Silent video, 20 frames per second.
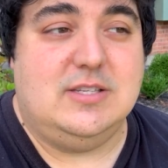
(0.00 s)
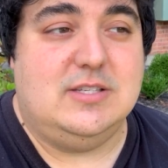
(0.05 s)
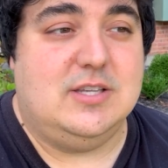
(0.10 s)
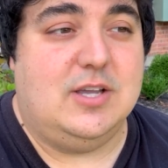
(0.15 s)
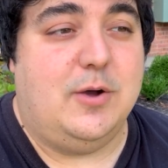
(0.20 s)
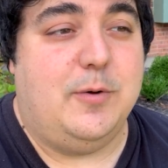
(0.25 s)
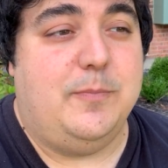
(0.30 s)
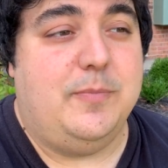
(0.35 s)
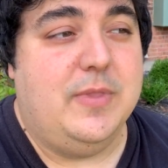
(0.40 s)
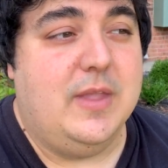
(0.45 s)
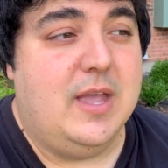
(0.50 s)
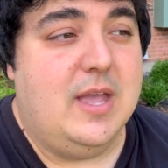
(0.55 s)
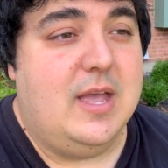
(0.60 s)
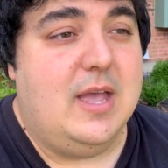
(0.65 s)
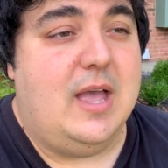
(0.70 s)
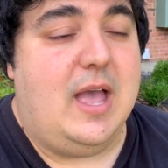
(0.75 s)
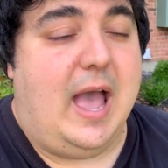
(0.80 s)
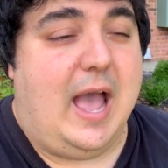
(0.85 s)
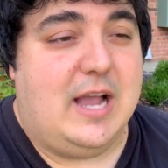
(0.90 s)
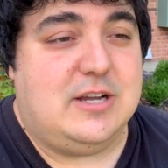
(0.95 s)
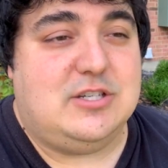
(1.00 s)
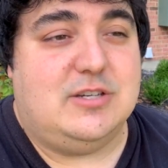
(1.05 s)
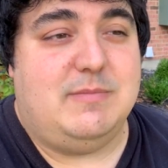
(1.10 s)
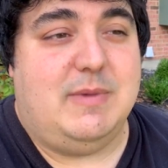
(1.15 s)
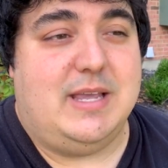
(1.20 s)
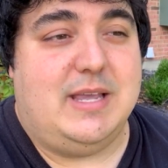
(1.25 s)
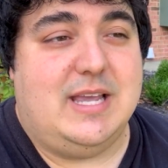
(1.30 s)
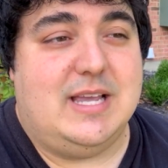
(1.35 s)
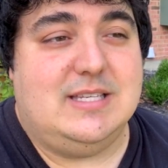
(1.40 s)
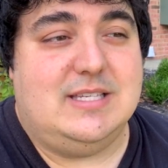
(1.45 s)
So actually,
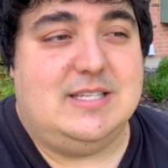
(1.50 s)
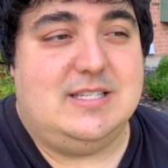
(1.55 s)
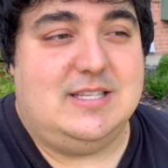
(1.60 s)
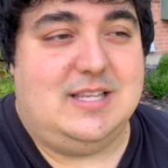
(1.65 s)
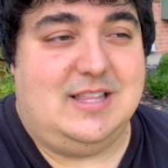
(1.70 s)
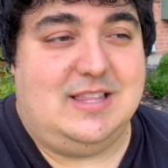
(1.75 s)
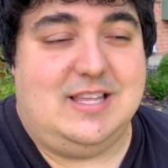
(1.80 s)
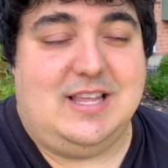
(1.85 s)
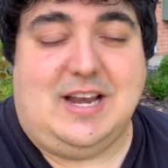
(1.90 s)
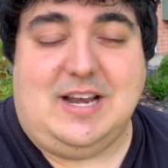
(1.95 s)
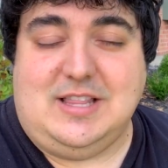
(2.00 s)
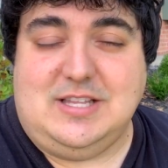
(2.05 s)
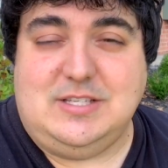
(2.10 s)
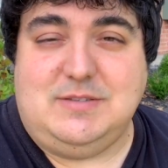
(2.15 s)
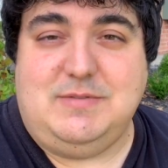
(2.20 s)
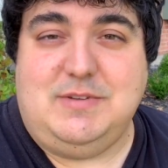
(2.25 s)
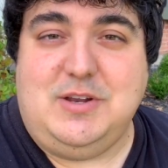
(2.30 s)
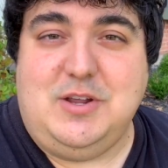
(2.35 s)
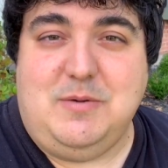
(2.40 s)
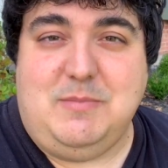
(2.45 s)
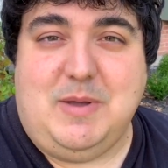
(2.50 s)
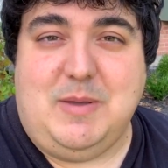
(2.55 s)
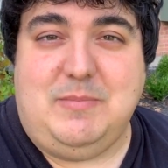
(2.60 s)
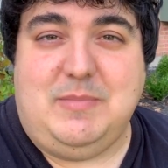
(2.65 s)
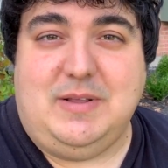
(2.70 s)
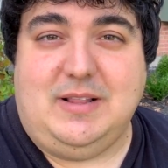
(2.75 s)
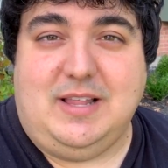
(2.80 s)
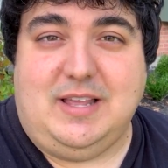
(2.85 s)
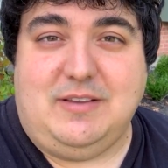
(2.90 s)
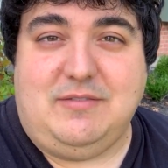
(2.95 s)
my guess is at the end of this video might
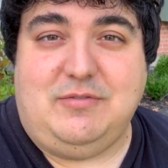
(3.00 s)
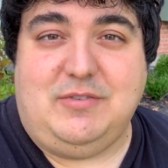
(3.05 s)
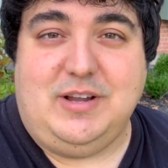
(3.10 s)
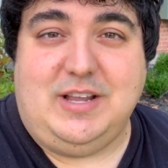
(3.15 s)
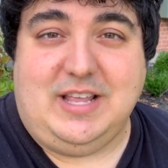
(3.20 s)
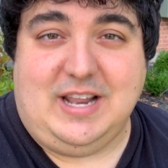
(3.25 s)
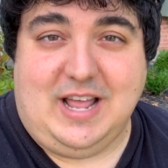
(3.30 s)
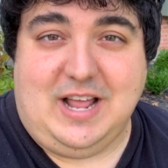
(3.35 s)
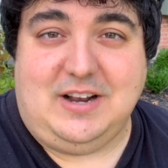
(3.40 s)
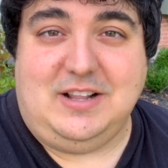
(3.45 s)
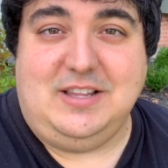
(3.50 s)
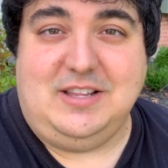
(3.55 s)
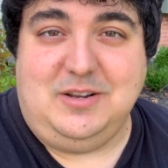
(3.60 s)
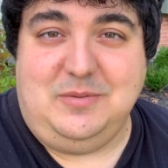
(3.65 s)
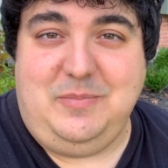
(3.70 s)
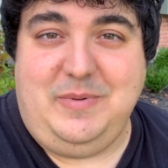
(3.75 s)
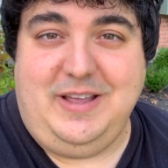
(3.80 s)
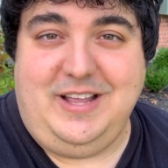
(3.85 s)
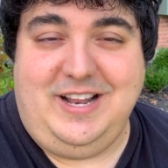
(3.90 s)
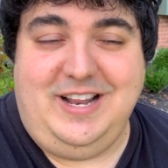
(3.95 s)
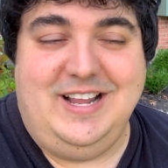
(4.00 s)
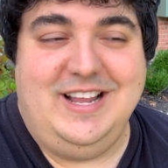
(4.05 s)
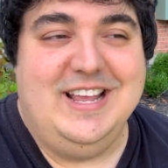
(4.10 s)
be like freaking out a little bit,